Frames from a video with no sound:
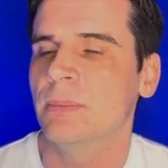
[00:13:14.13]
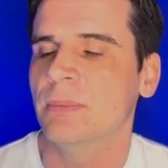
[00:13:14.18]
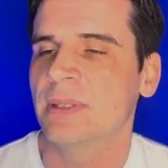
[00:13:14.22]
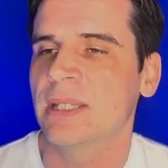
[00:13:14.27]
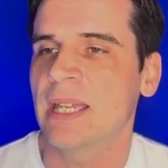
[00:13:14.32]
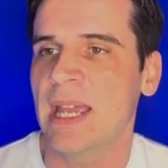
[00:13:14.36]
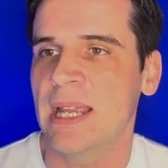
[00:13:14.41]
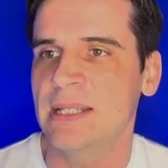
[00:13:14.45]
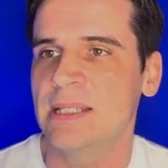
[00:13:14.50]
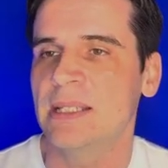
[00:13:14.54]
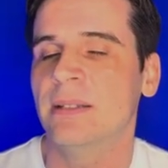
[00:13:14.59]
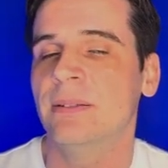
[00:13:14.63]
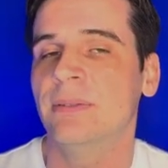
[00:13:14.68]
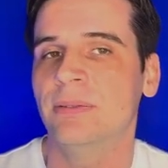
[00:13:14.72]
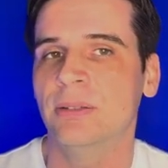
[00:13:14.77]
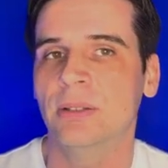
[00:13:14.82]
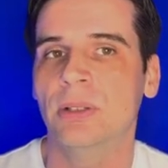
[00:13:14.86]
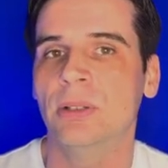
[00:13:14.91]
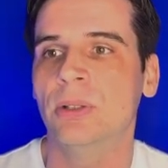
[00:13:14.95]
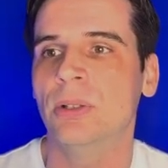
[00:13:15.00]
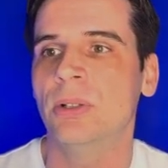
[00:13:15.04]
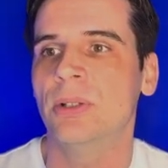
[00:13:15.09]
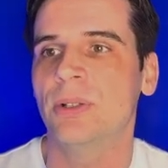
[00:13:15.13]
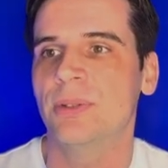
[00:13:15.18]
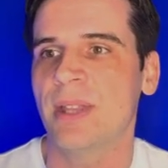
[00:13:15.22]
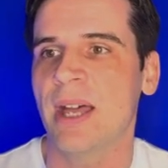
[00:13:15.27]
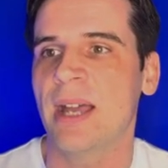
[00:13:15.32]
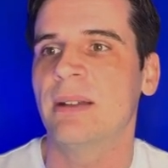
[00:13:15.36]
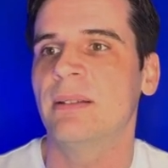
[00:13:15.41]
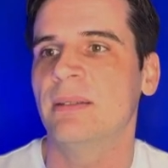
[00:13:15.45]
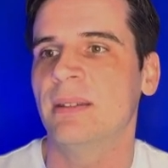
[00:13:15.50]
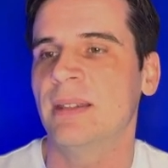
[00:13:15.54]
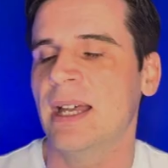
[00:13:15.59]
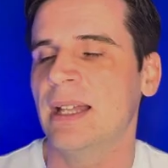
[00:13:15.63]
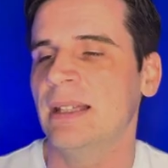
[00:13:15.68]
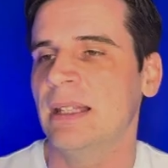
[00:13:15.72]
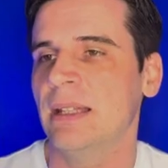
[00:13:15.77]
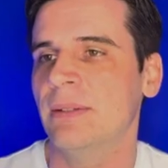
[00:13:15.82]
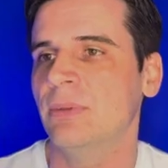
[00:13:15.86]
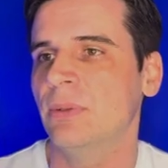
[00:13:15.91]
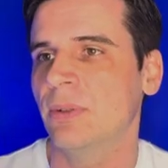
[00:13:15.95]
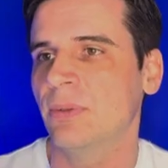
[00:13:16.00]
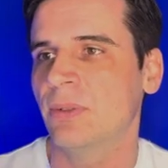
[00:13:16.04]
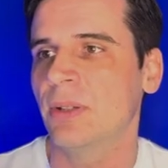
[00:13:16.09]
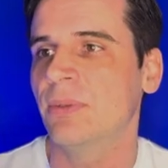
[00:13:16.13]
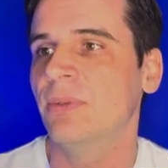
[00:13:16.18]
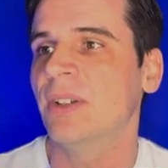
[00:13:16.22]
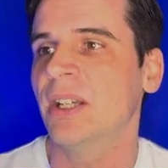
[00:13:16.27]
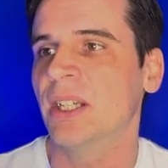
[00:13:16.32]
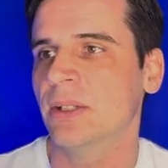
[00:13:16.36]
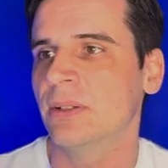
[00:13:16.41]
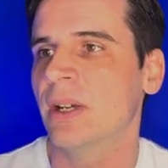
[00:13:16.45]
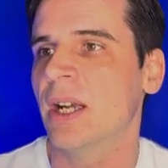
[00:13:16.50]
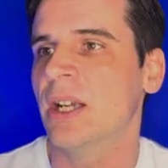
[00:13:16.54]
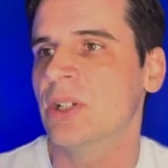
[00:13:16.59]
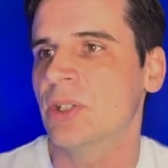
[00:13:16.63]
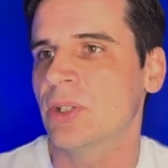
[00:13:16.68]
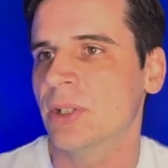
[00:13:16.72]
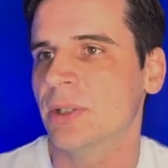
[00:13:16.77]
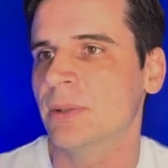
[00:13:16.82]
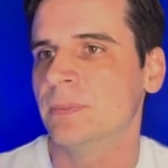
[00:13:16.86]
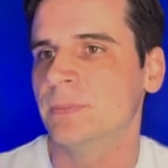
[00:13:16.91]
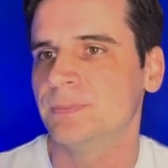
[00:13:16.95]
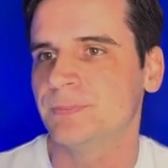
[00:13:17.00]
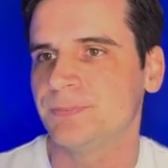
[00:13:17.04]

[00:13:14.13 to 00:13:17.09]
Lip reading: cater for that level of configuration.